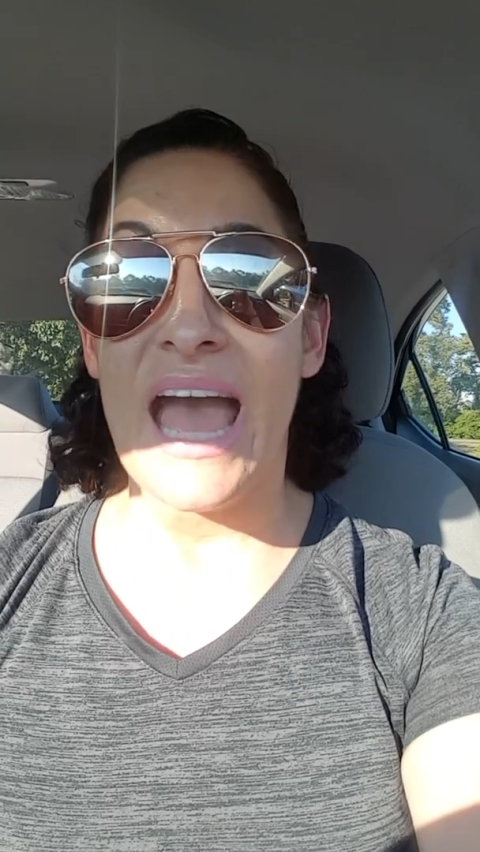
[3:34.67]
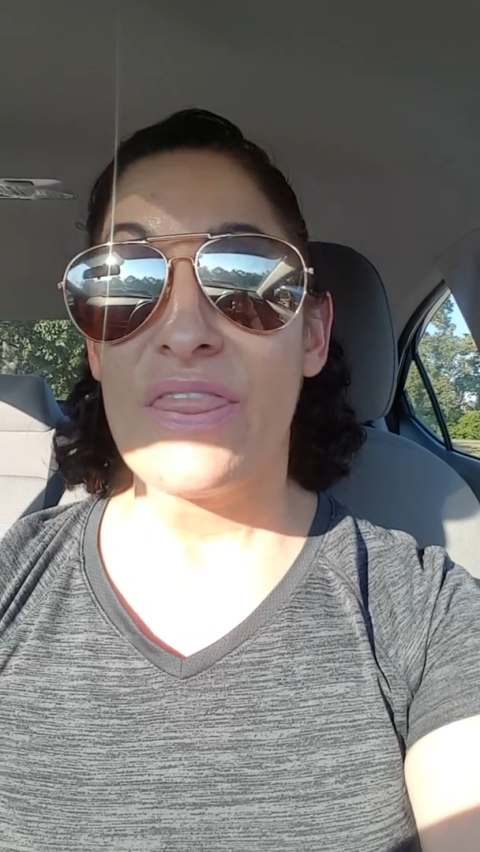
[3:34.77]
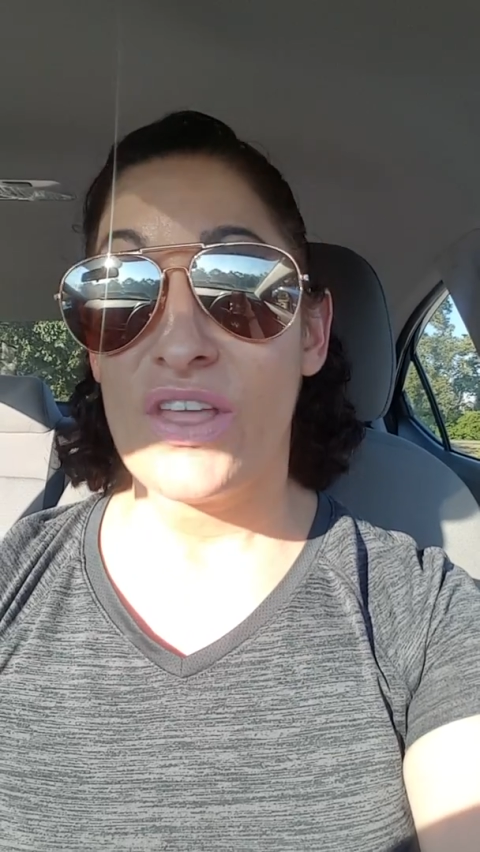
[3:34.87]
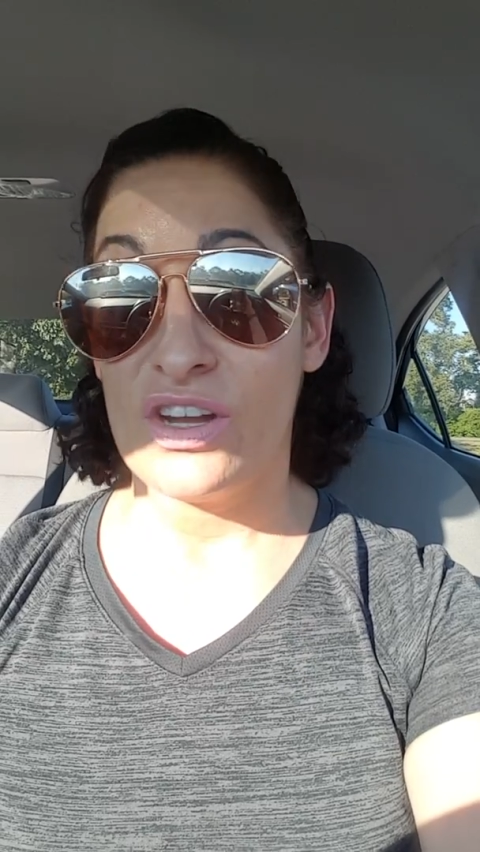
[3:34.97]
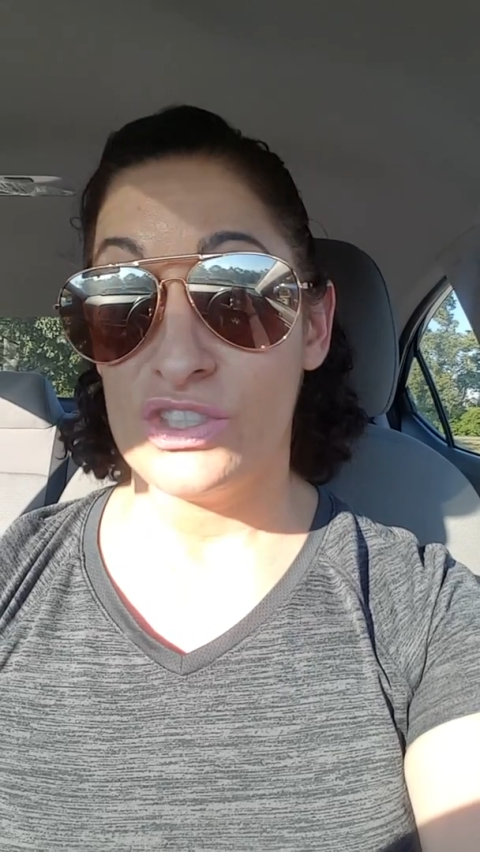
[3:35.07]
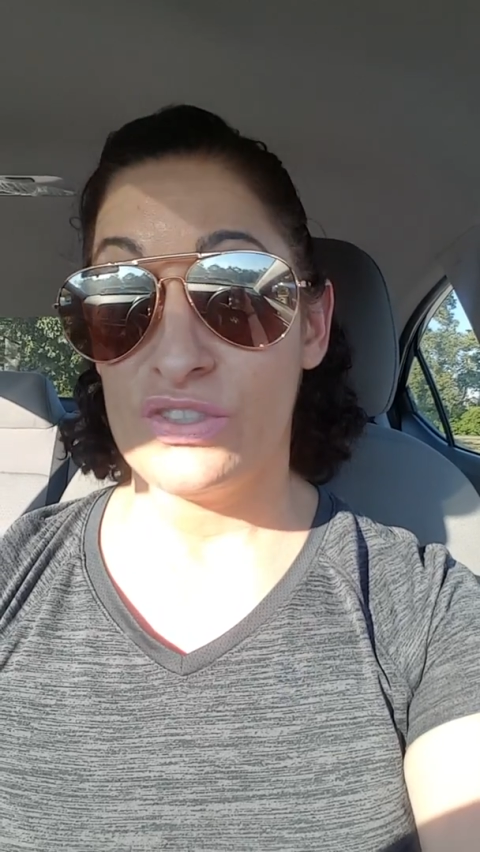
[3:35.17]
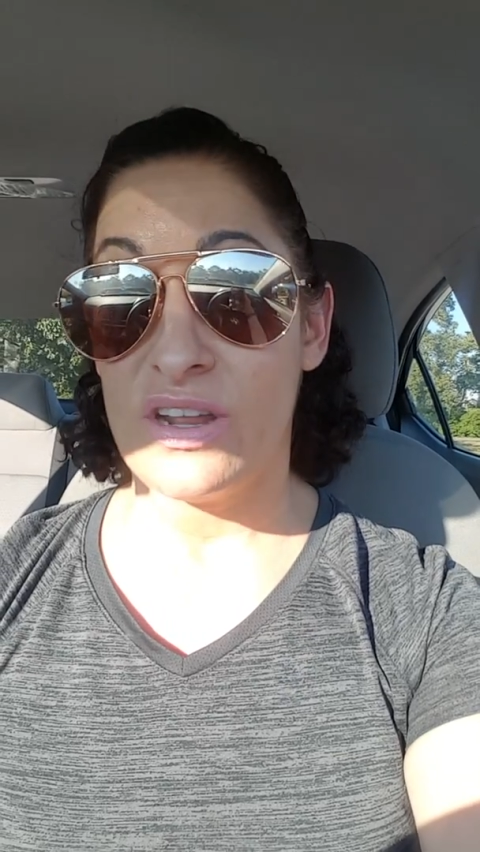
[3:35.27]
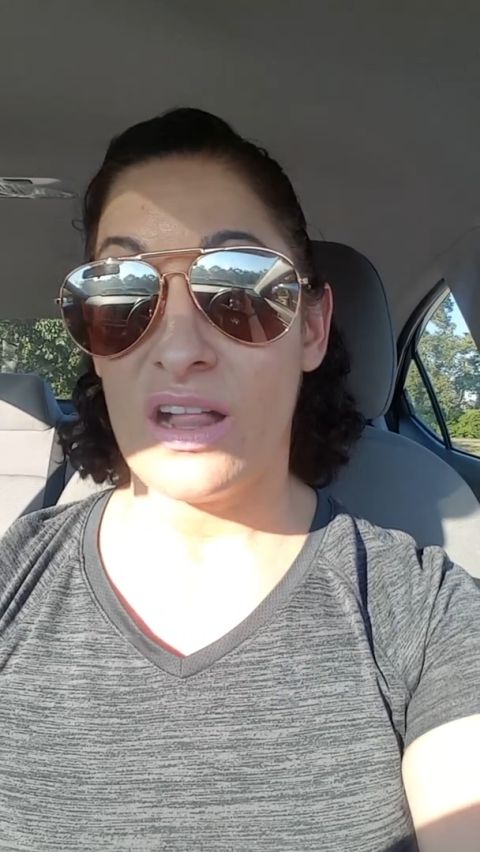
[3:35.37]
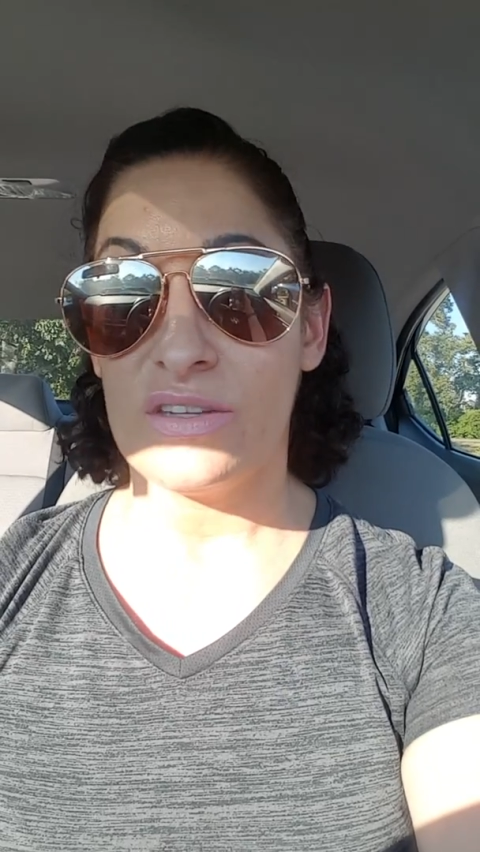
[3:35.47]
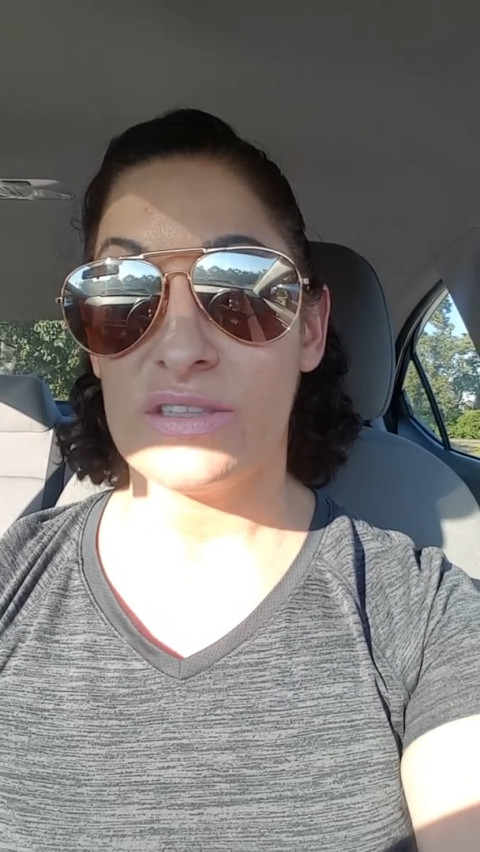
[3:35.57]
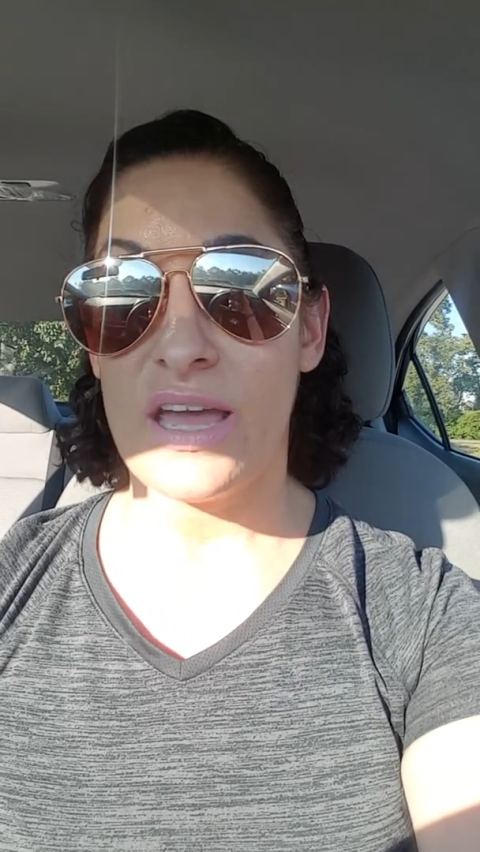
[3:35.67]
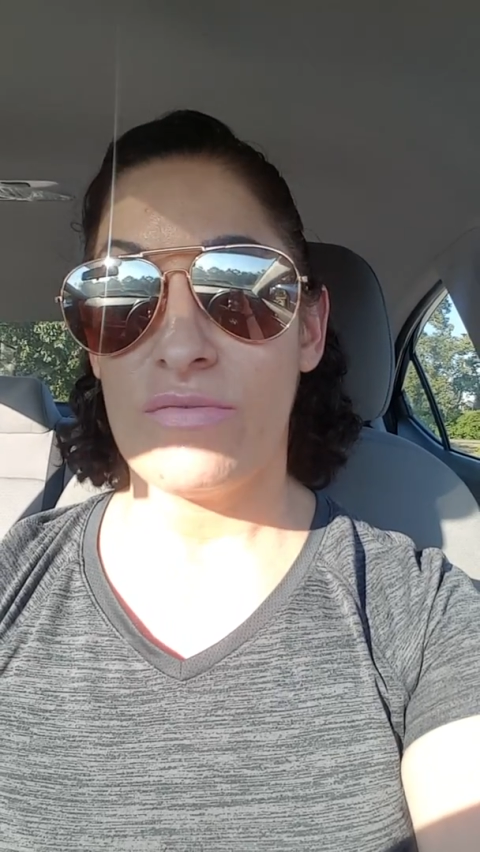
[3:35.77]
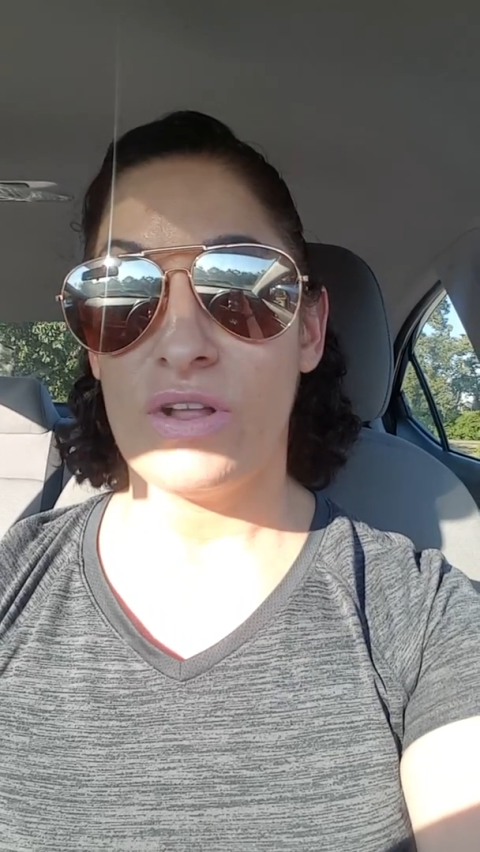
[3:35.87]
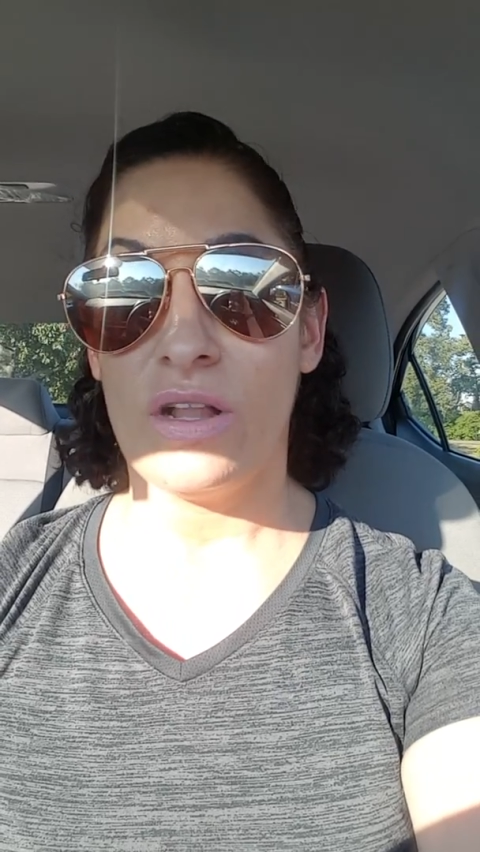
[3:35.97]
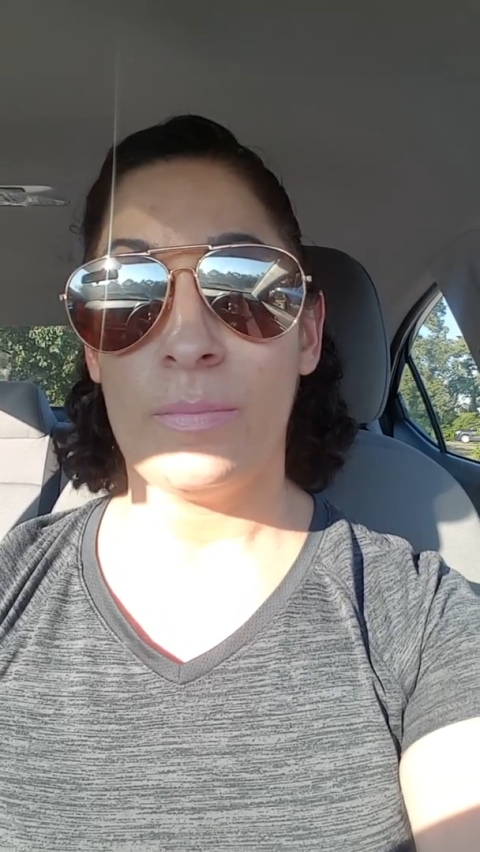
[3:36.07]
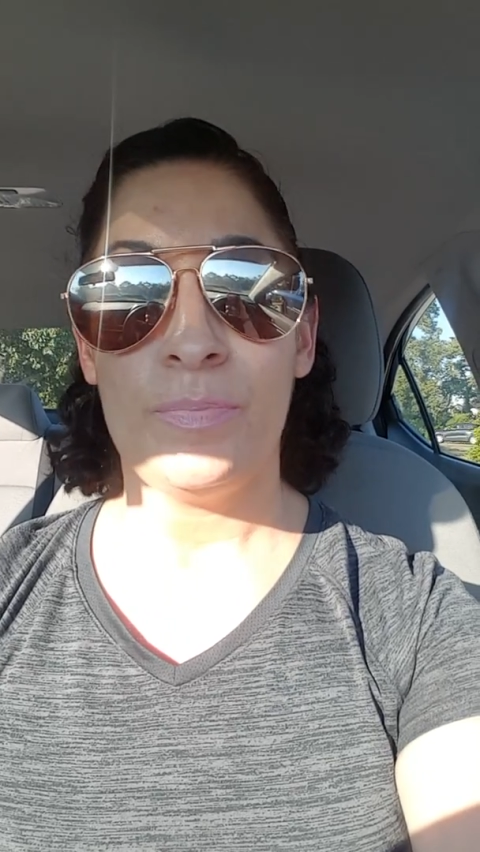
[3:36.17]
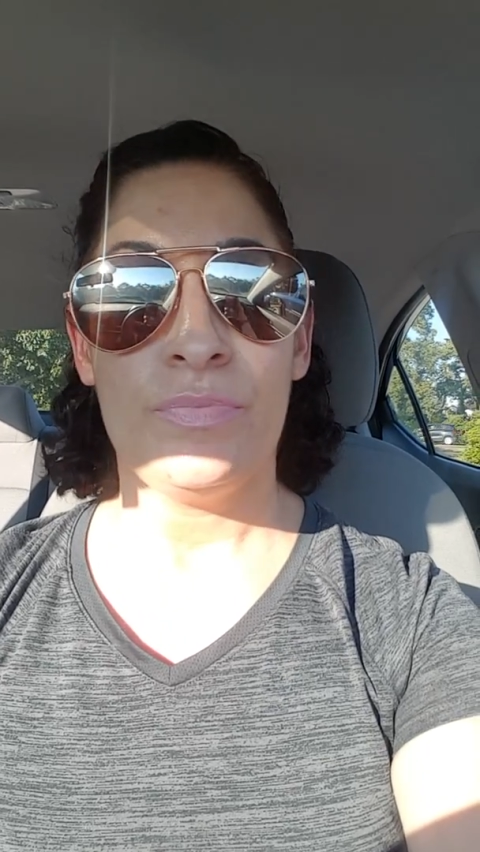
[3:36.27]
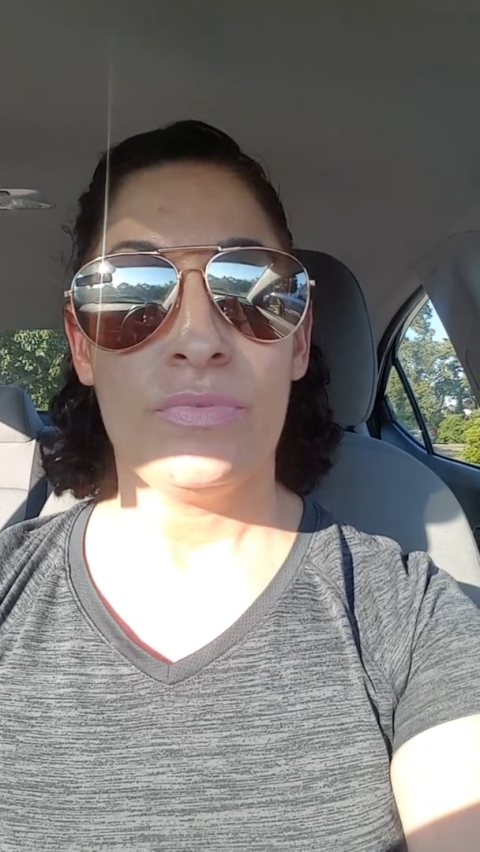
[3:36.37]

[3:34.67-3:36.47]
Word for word: at the $100 level.